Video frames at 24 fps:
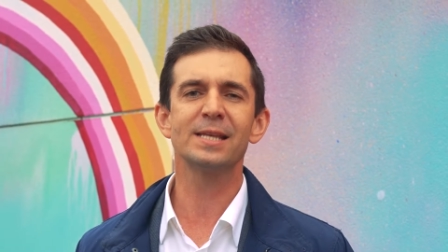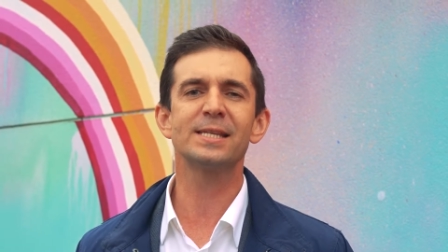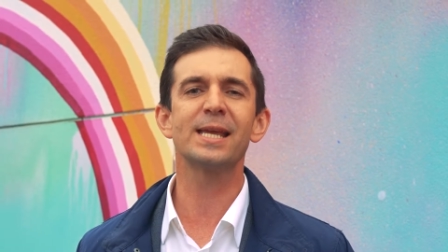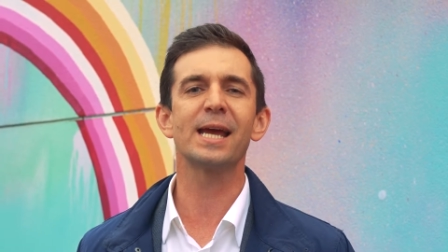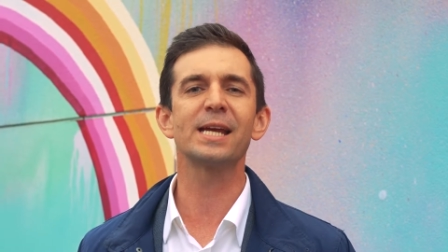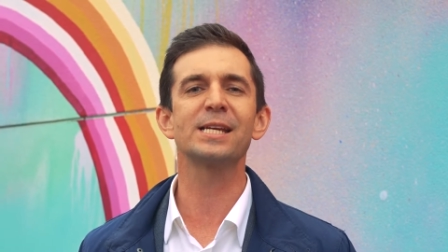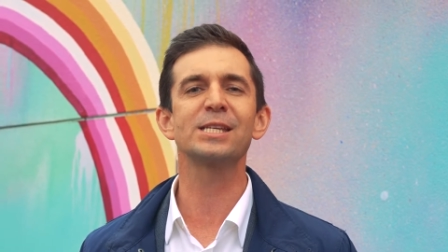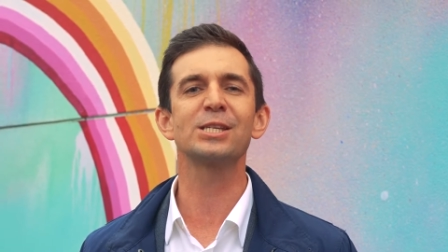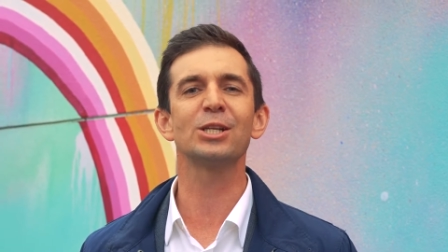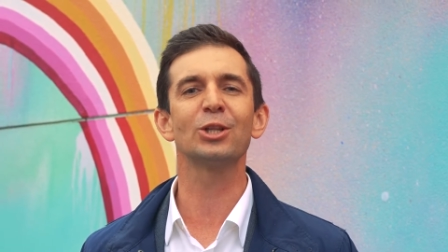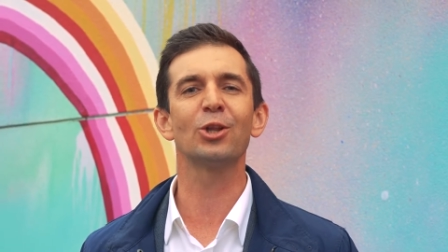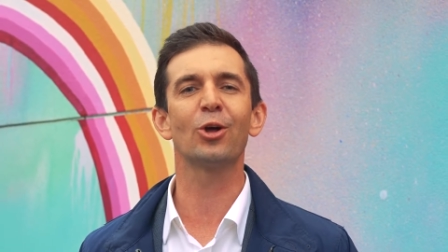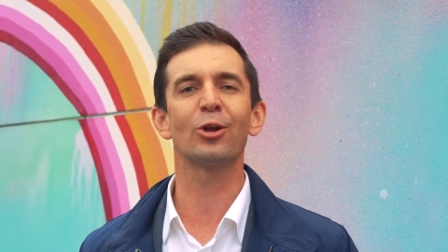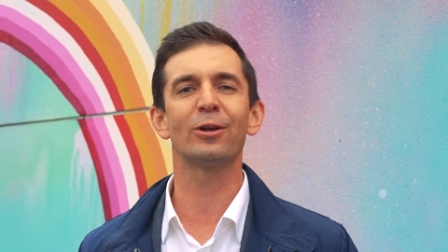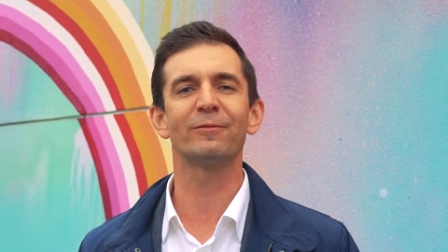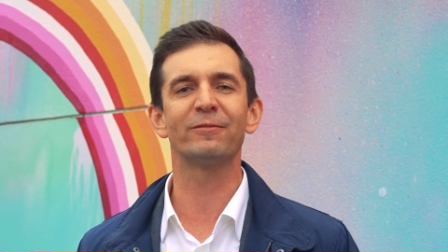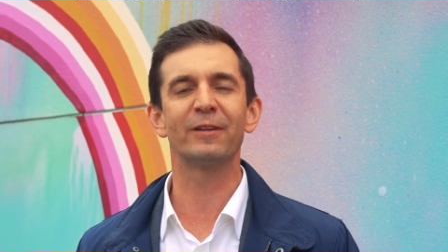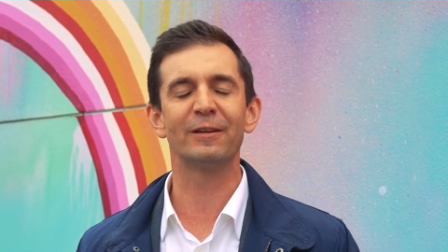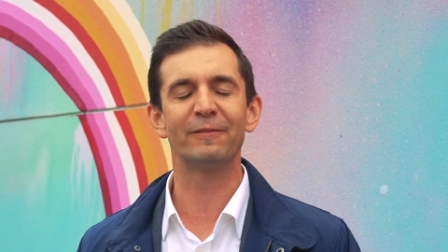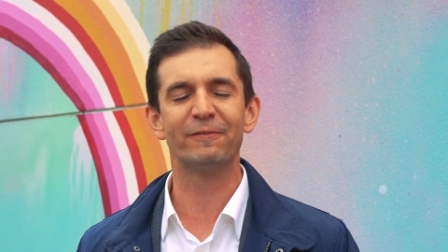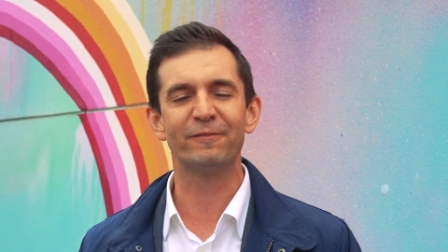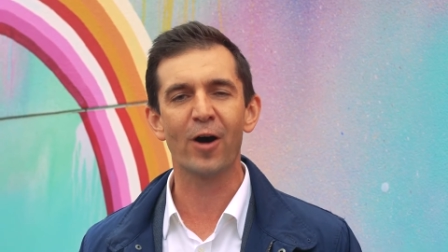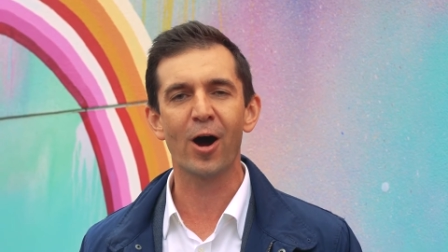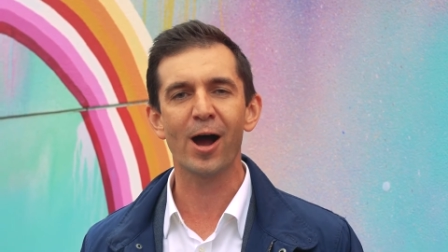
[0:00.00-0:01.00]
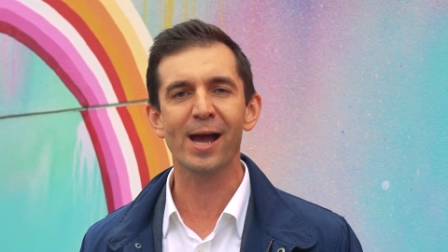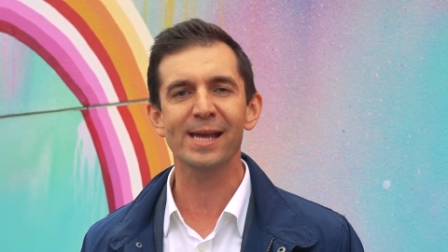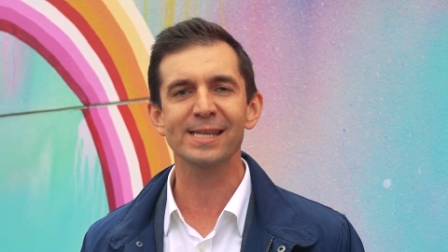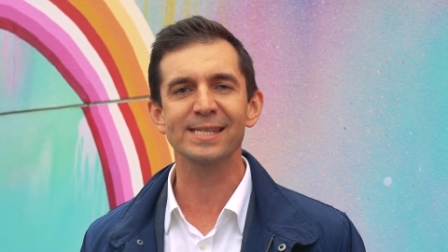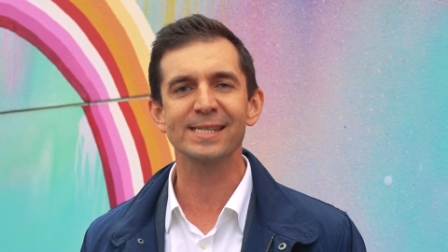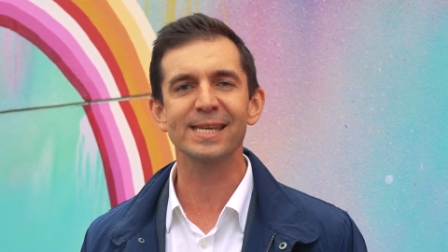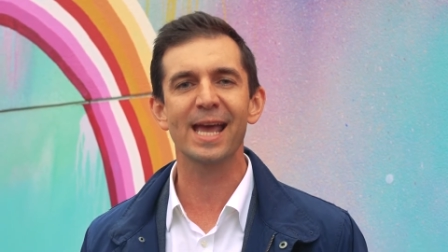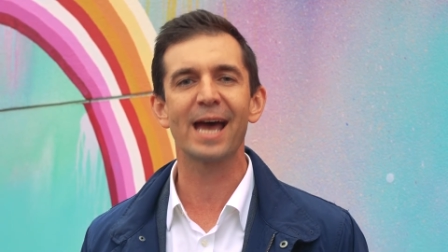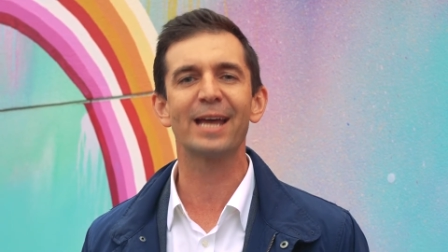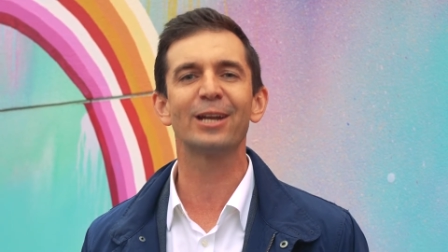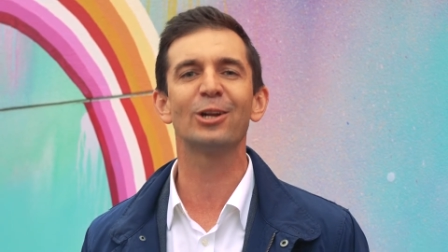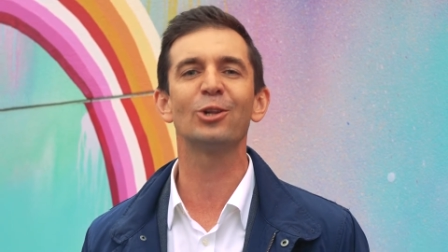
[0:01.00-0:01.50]
takes a lot of
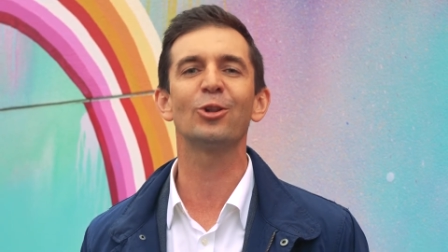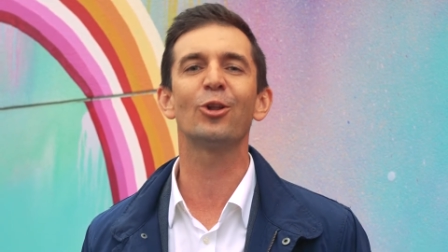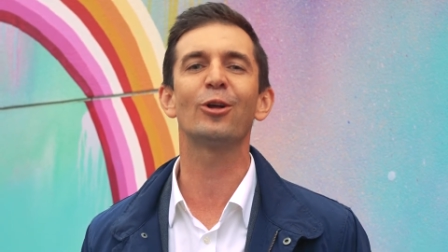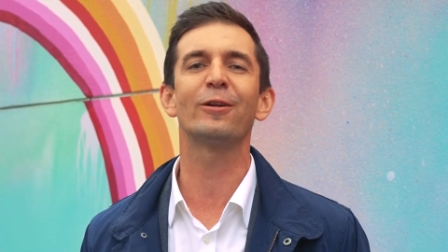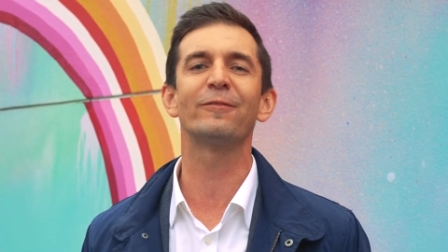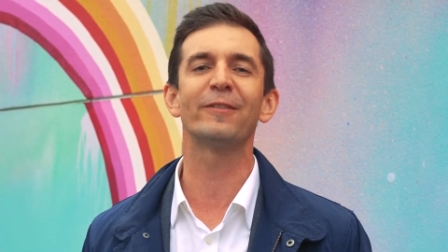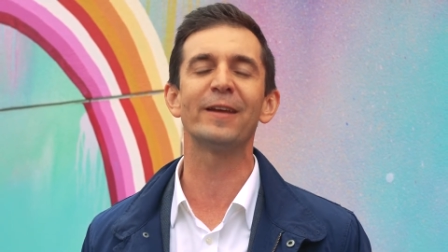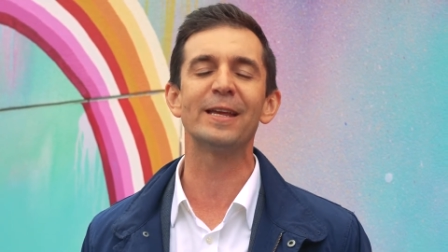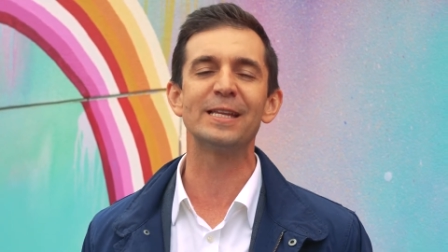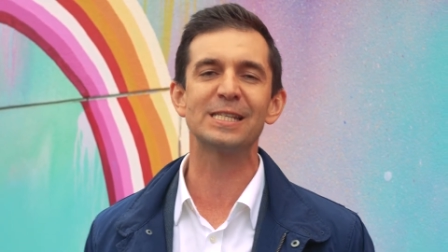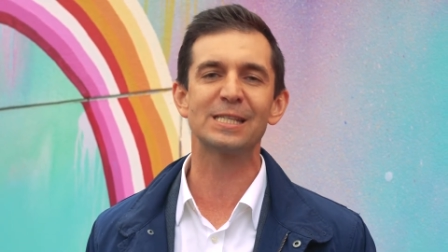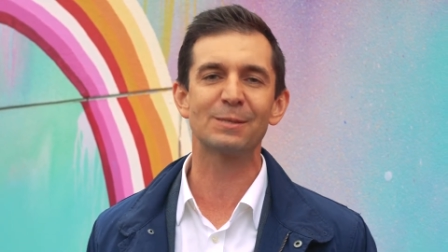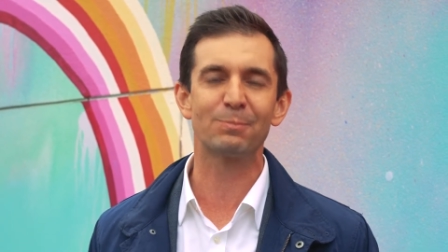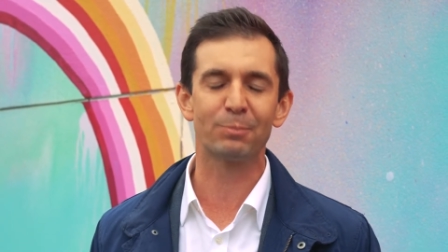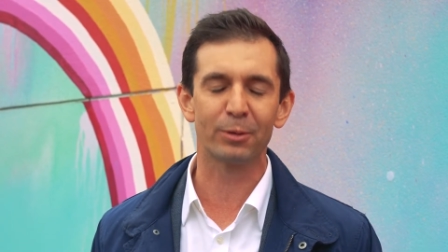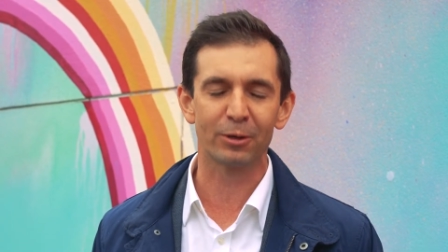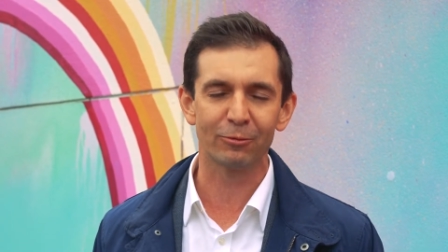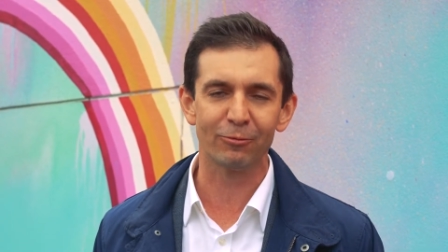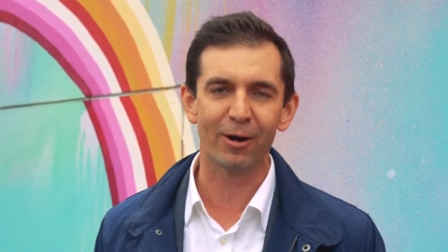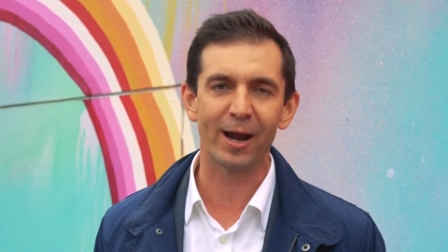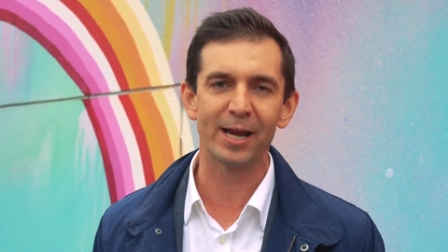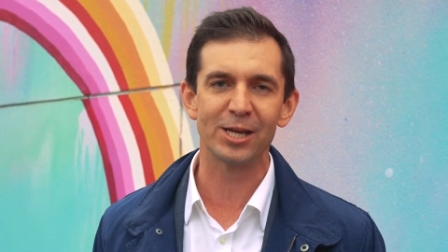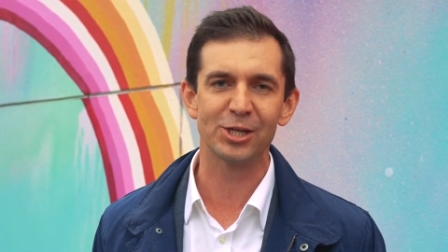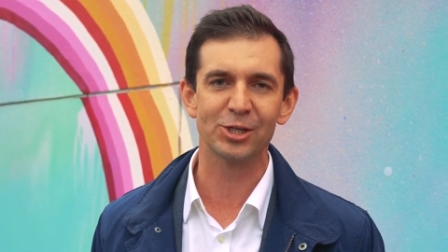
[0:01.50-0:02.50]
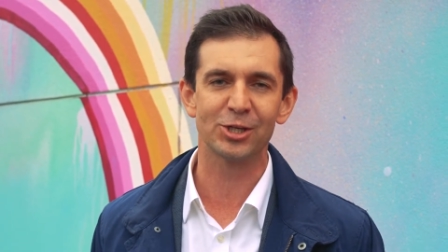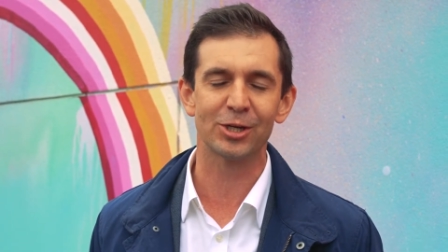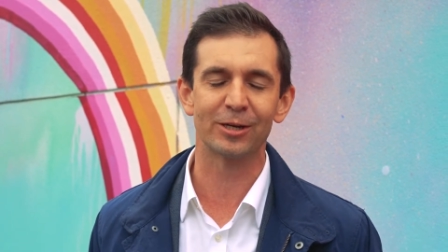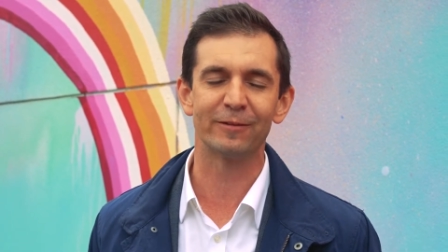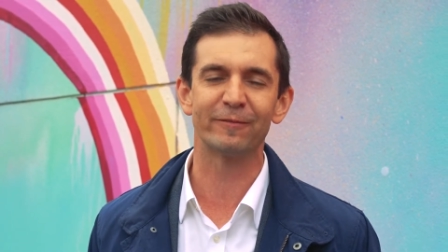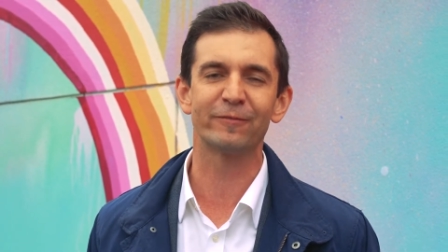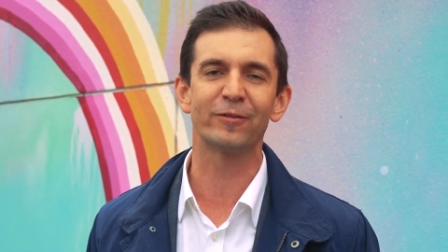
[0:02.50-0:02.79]
advice and a lot of inspiration